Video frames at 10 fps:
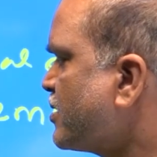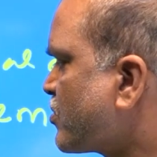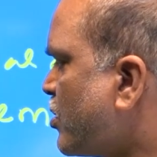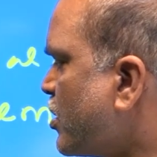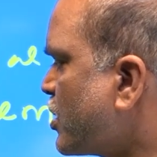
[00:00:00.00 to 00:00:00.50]

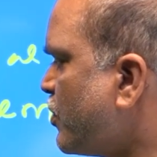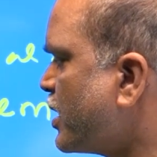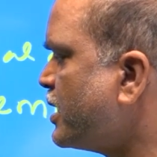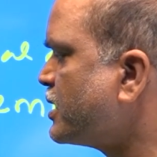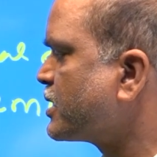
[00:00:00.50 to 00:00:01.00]
third
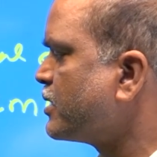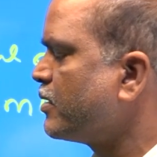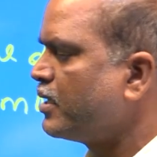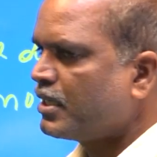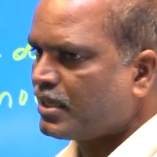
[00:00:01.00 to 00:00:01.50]
one is
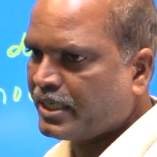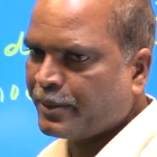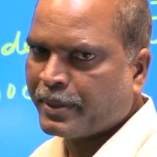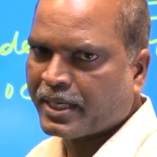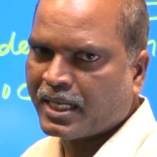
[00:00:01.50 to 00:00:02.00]

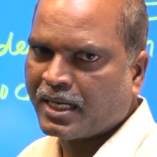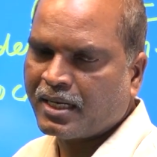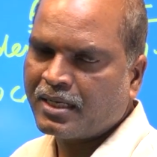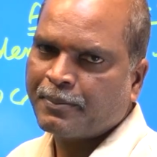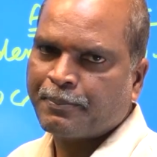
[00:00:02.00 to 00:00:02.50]

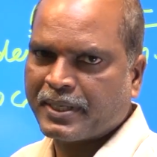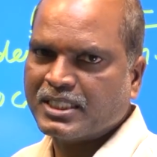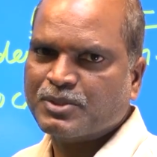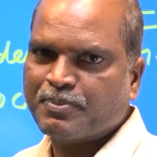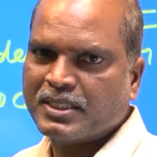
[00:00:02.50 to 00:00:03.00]
liberal
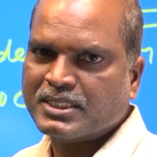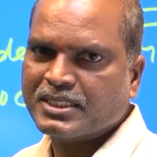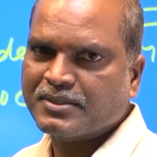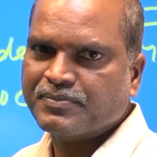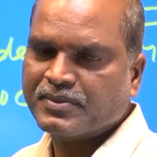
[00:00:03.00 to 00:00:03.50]
principles.